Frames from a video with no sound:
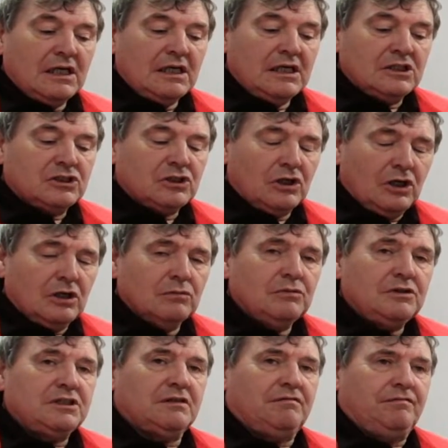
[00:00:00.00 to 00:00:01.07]
it's
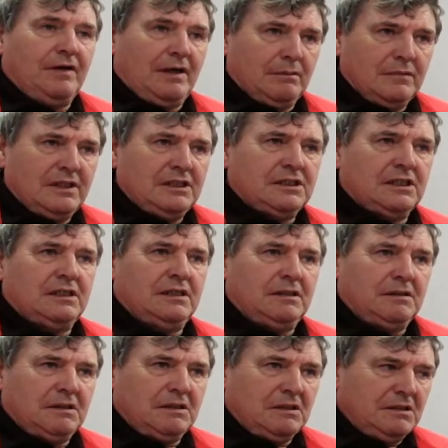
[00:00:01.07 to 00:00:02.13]
always the families and
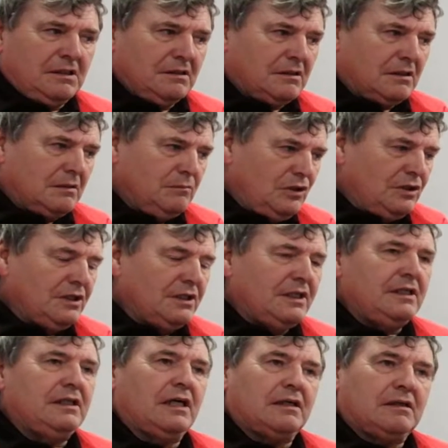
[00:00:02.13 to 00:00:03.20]
the
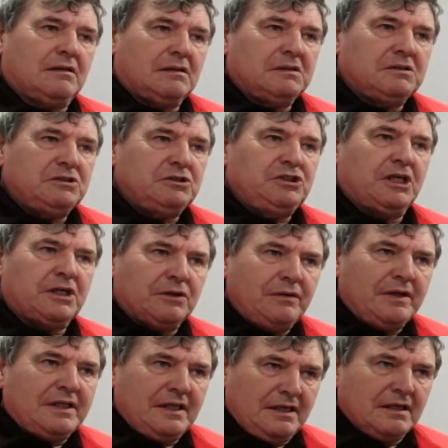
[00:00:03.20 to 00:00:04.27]
community that
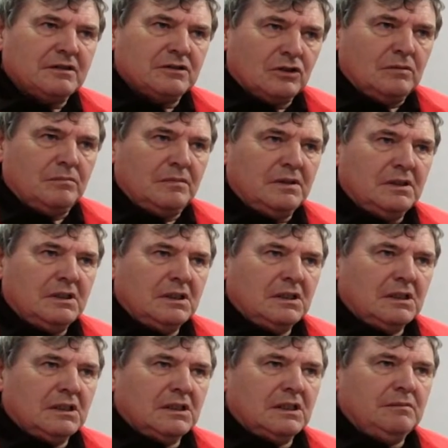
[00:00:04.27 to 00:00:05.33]
generate the income.
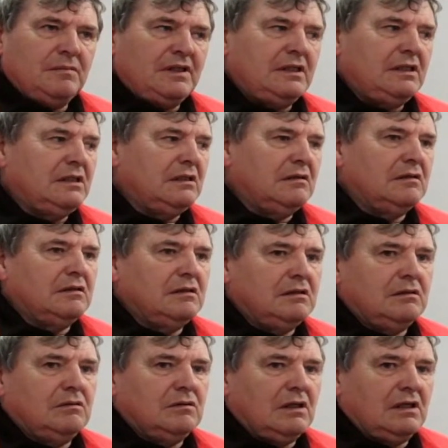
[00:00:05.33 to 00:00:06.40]
I mean,
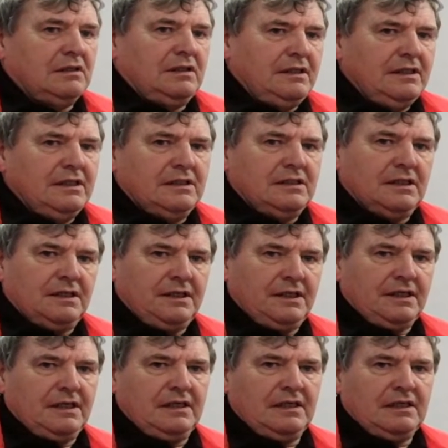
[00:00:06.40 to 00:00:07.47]
at the end of the
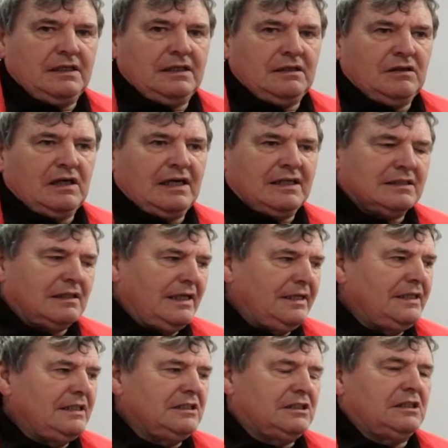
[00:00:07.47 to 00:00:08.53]
day,
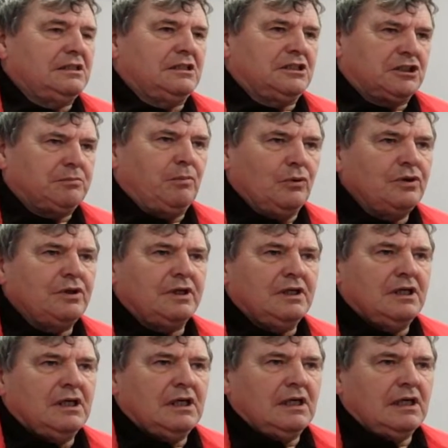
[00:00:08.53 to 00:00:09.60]
athletics is a sport,
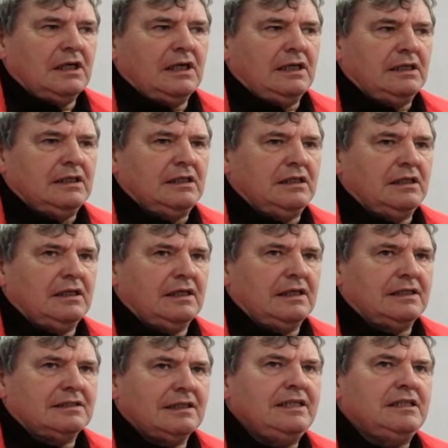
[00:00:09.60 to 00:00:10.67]
and
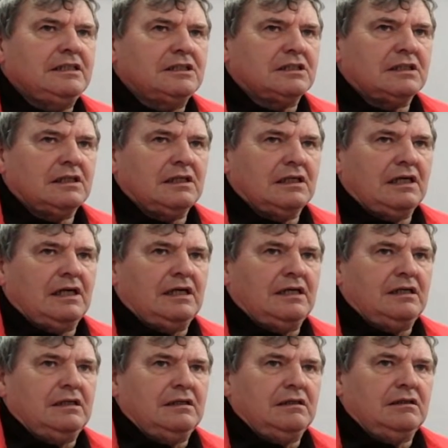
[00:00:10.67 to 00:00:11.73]
athletes
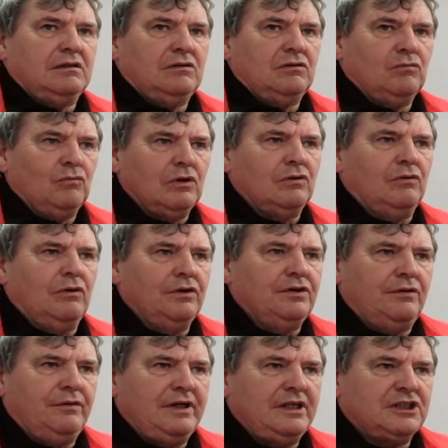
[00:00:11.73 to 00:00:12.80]
will run
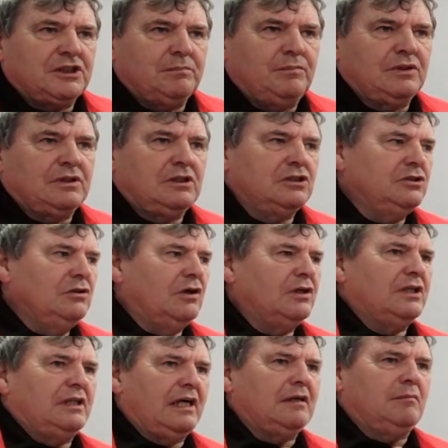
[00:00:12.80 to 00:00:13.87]
the race, but there's
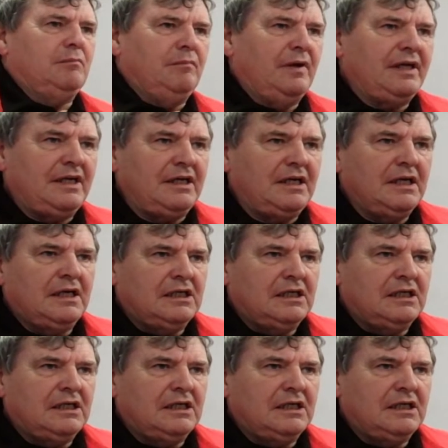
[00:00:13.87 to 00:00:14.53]
not that many